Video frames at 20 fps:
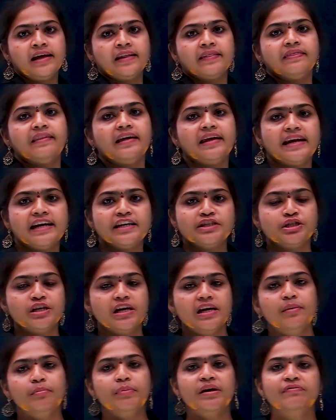The rational
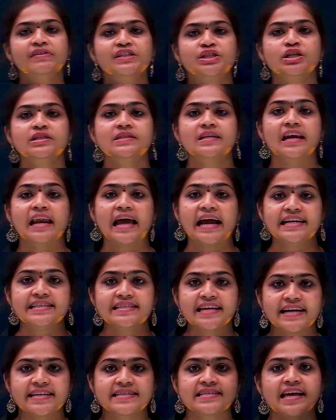number which is lies
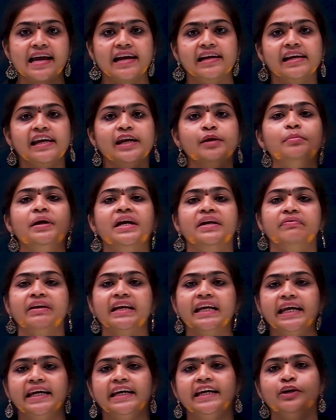exactly in between
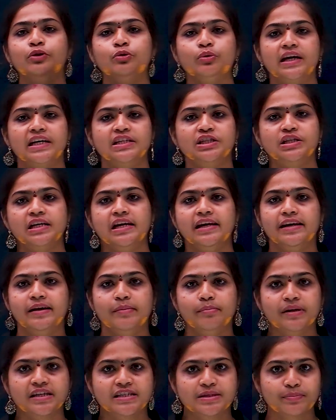any two rational
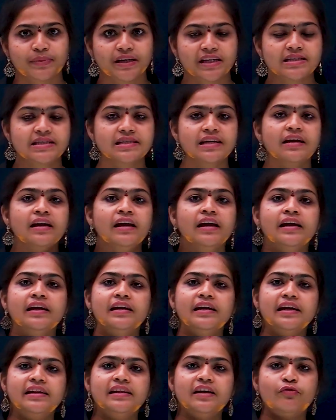numbers means
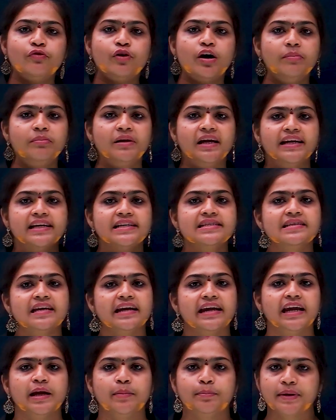here the formula is
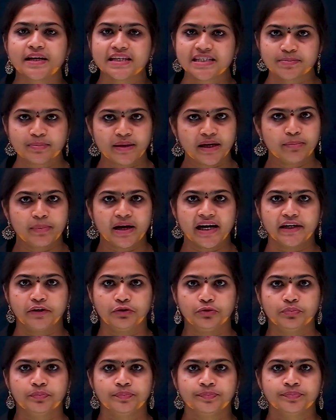A plus B by 2.